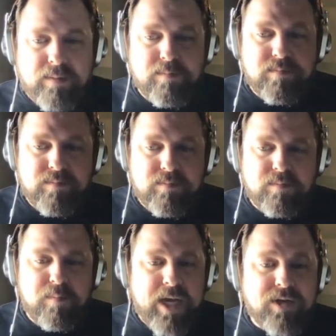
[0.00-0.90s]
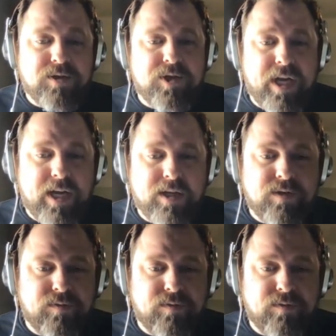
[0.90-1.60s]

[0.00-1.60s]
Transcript: a major change